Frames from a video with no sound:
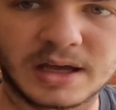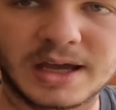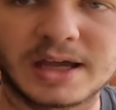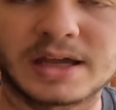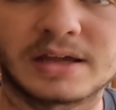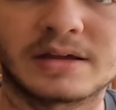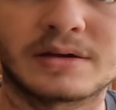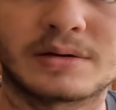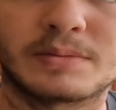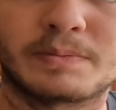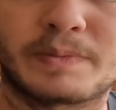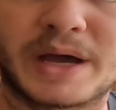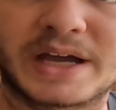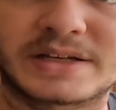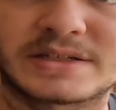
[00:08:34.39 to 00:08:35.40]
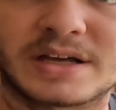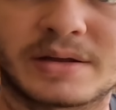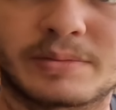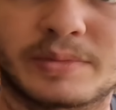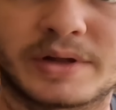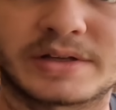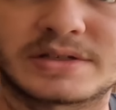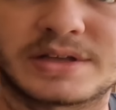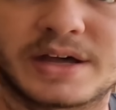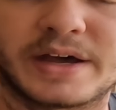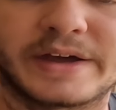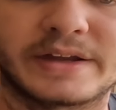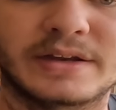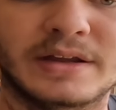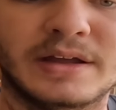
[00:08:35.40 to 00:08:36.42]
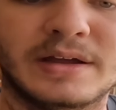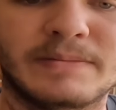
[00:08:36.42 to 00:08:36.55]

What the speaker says: a backside blunt slide,